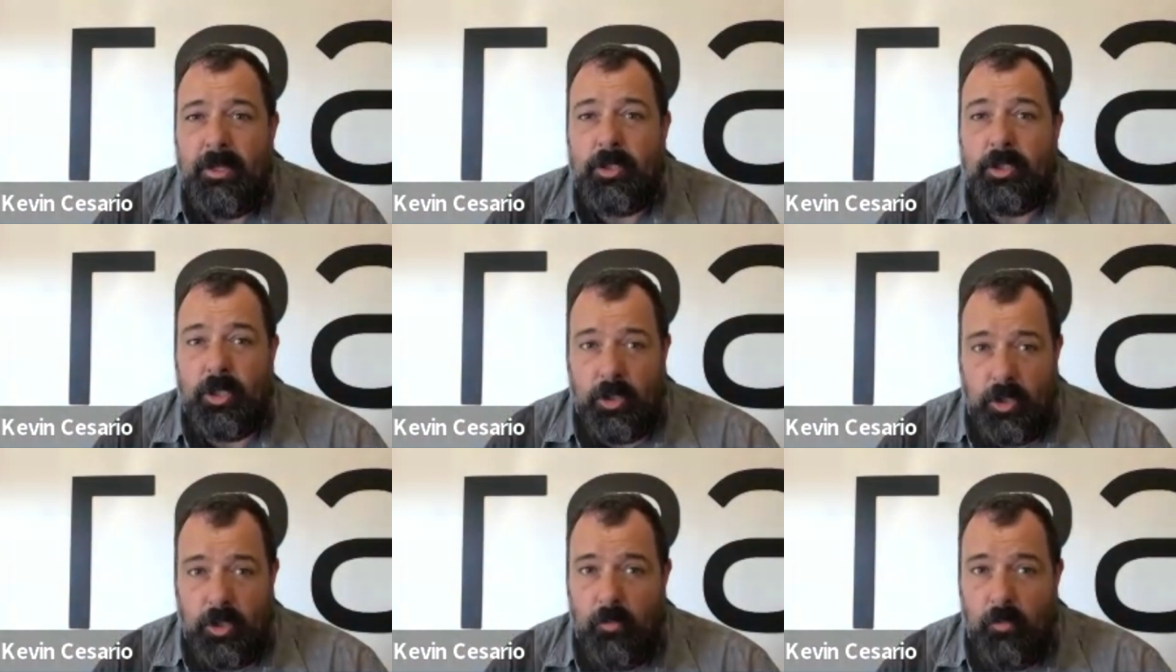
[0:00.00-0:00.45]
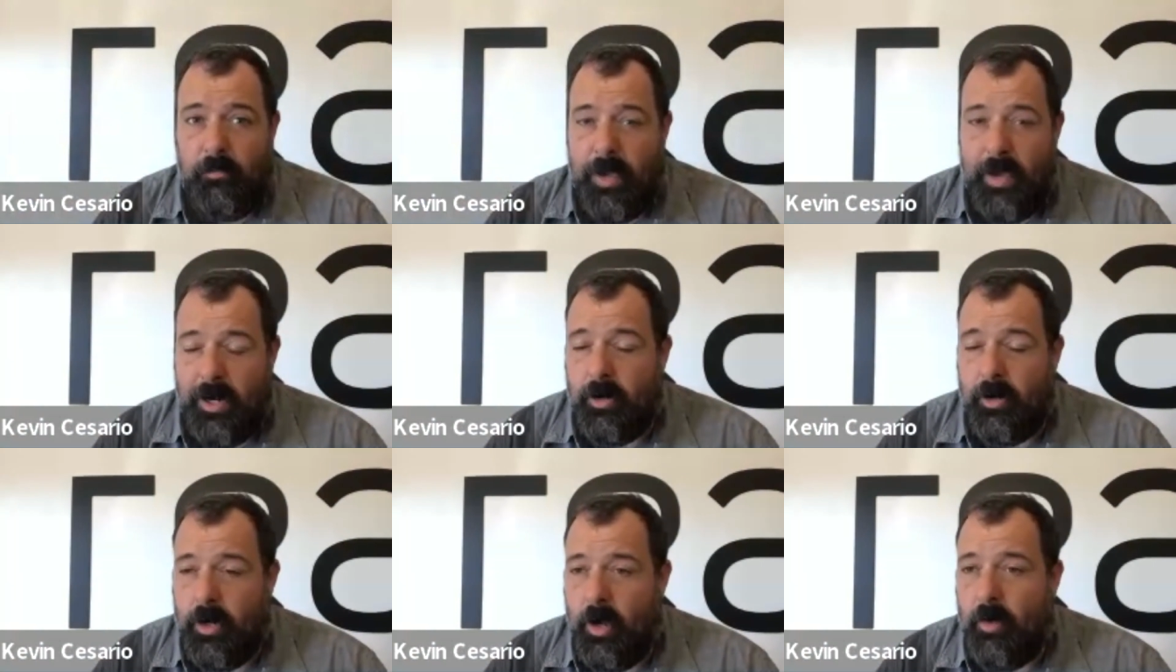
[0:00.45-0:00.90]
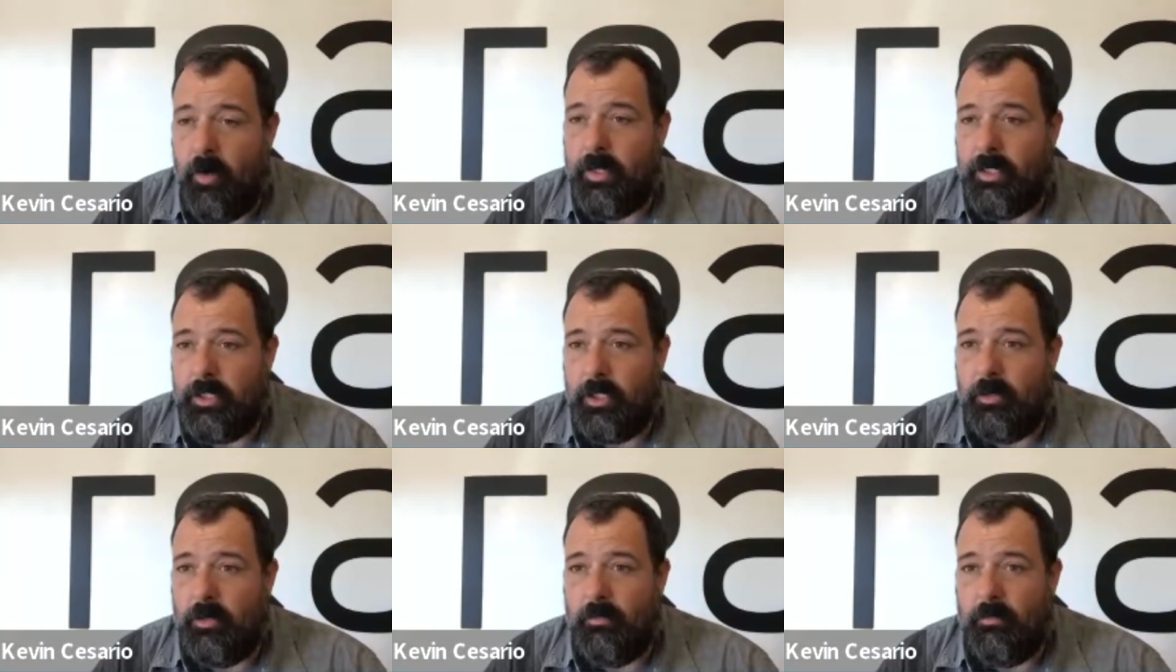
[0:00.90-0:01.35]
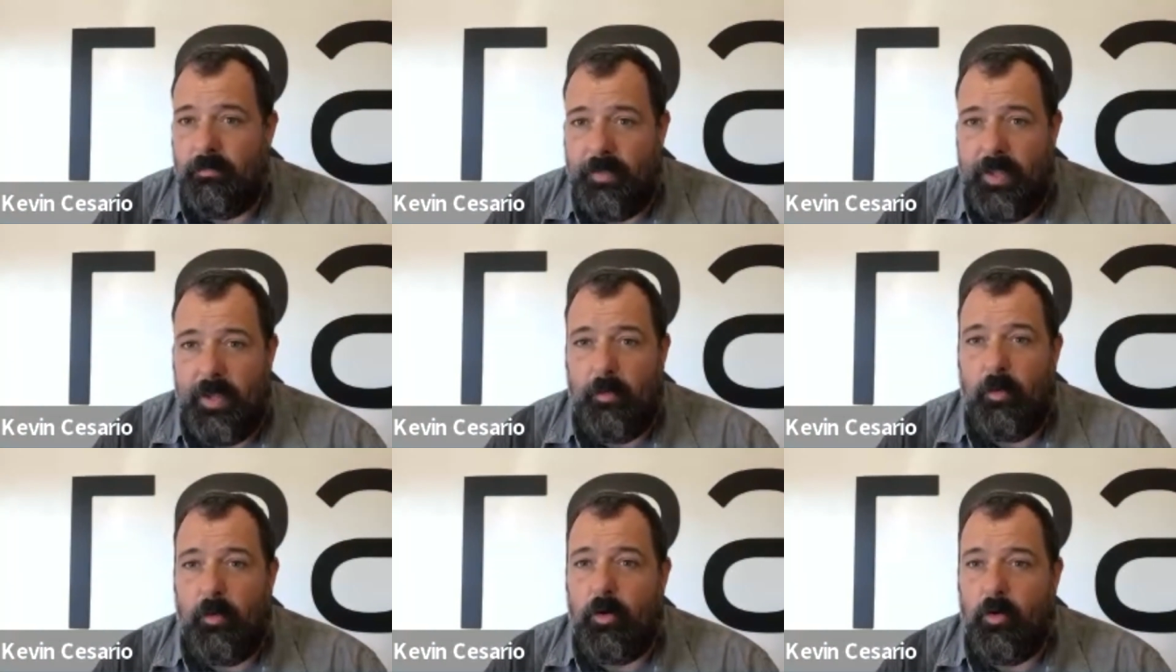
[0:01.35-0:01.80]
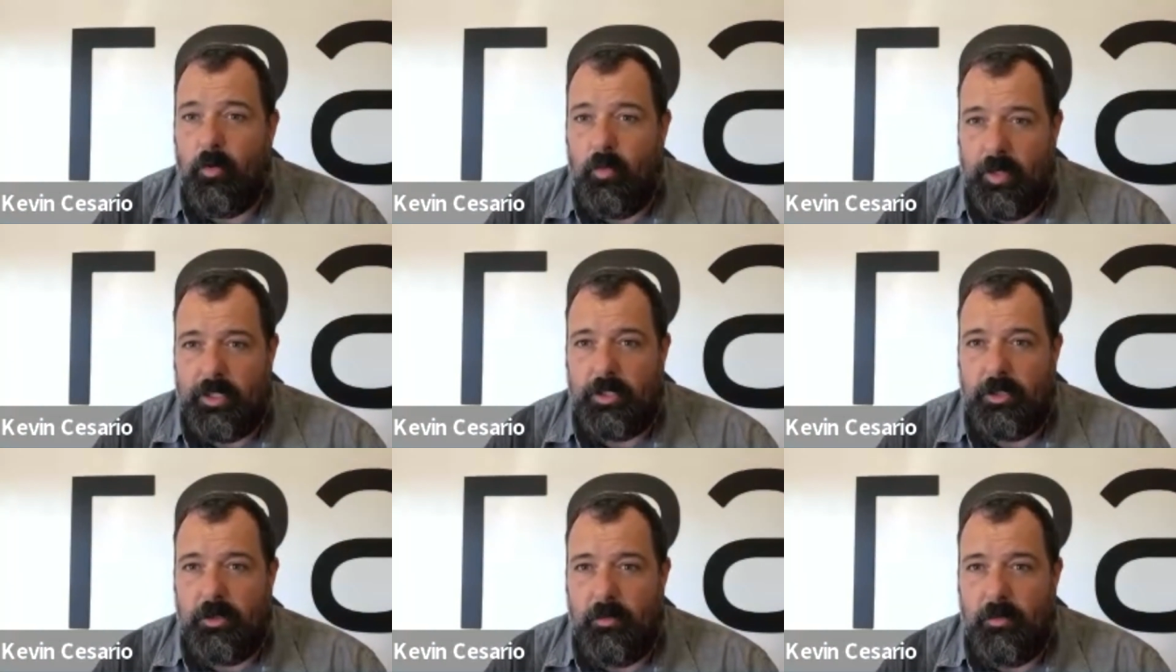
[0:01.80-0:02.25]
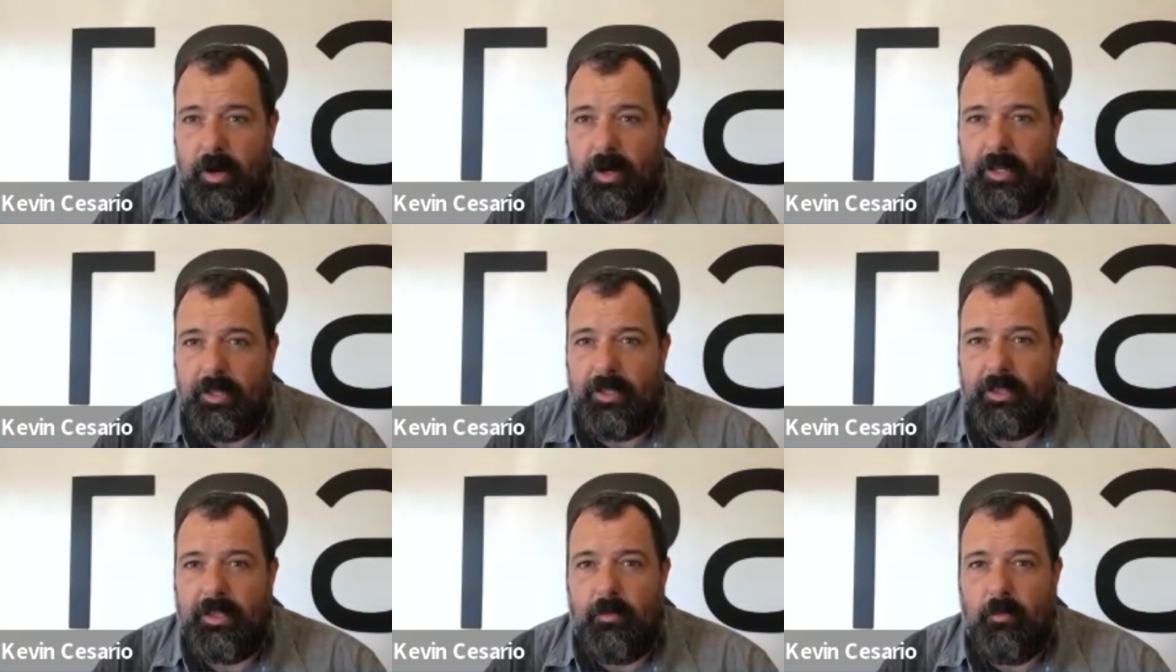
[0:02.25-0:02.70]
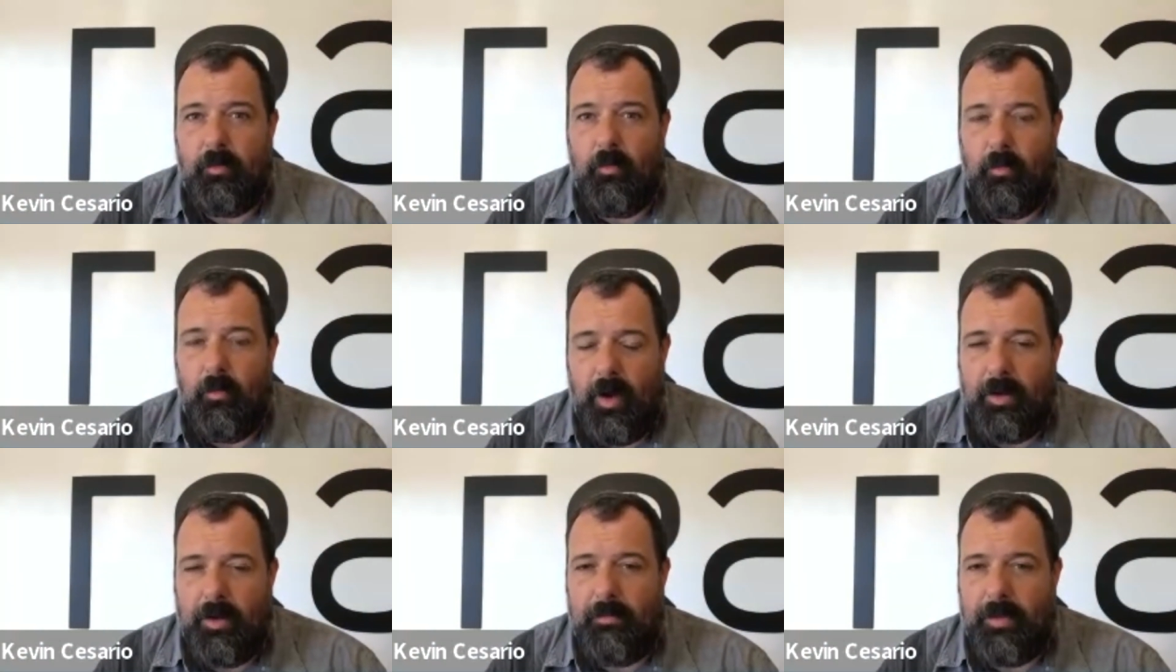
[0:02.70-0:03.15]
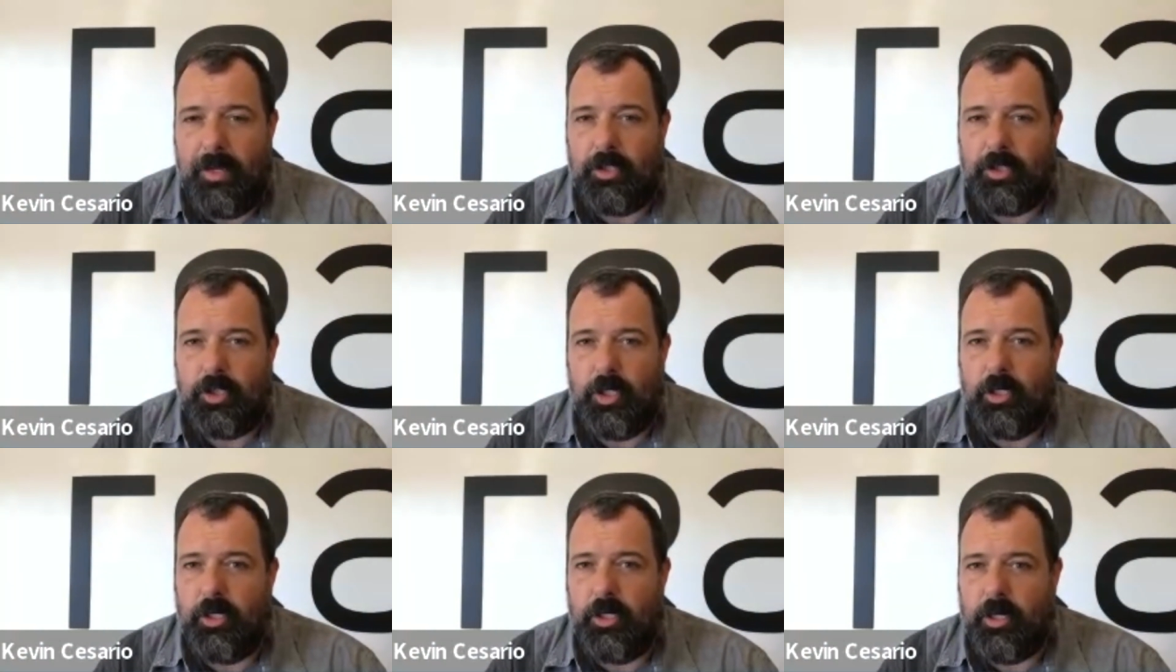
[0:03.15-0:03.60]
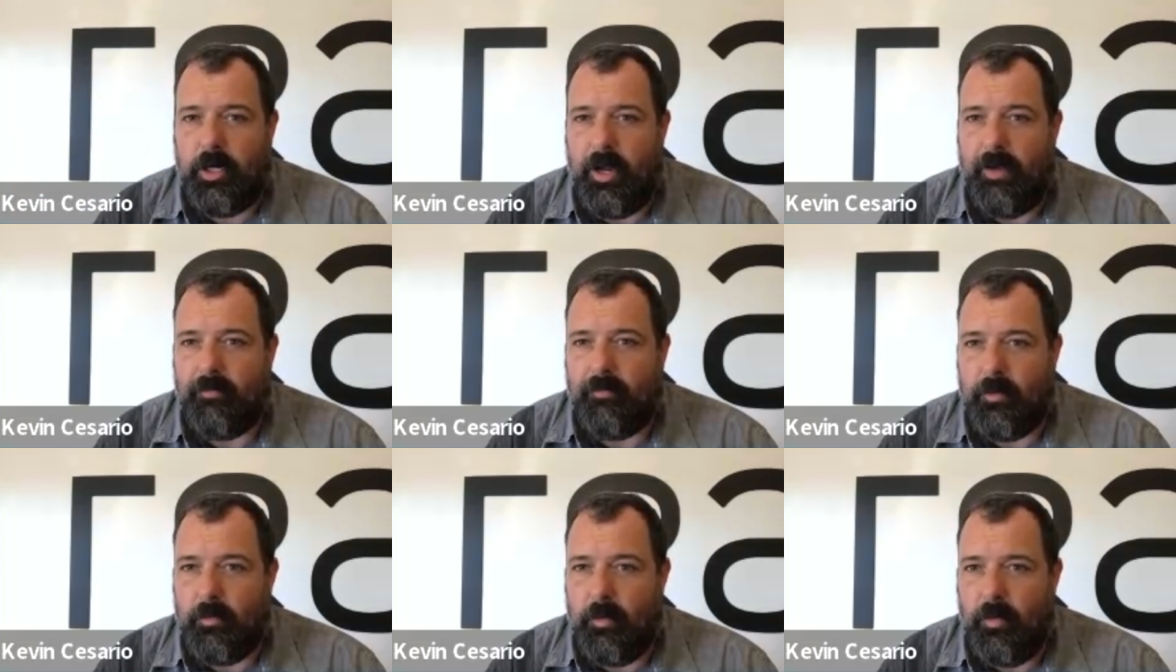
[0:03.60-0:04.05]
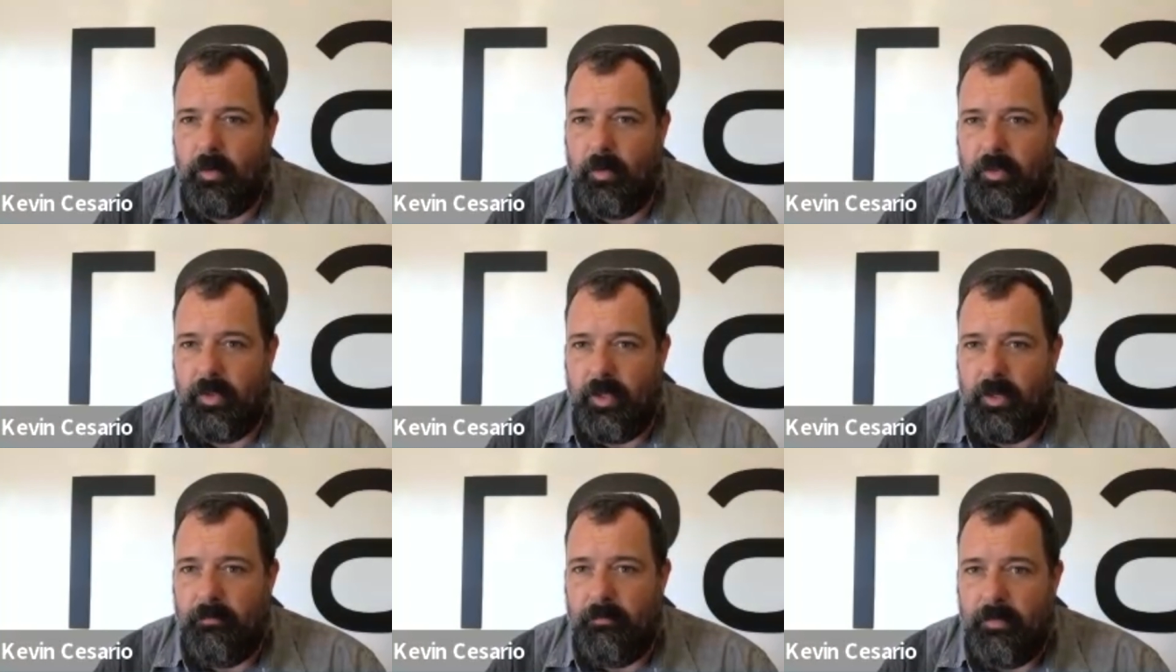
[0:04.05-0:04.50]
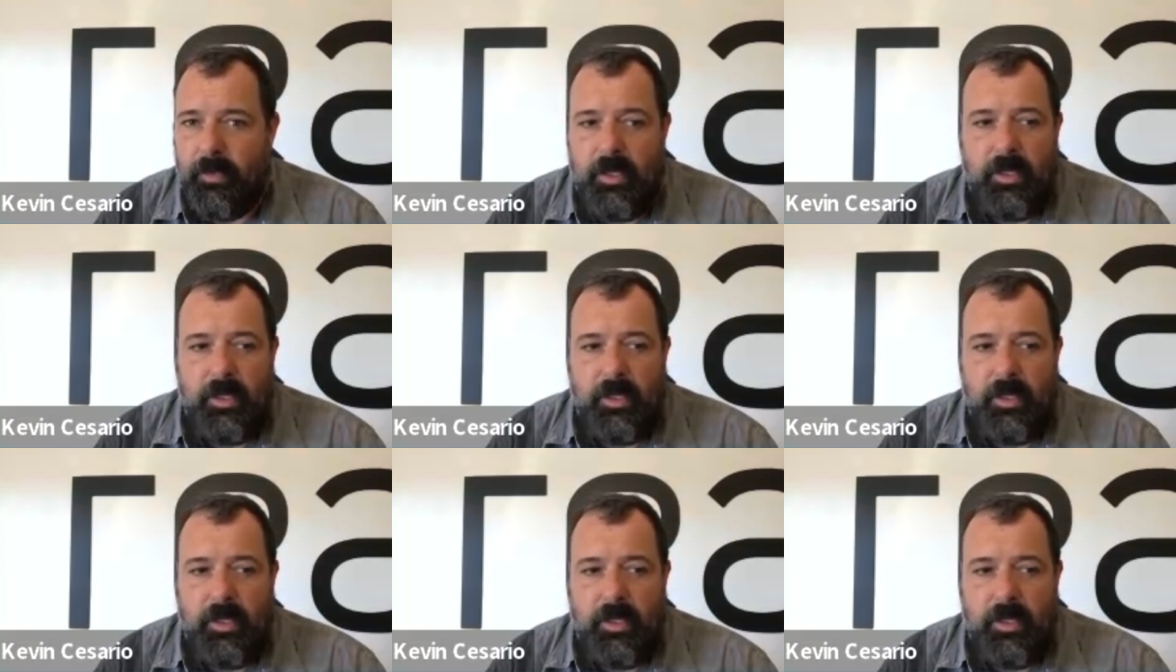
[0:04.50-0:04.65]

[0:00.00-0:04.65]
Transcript: So you better know it too. They will quiz you on it. They will want to make sure you're comfortable with it.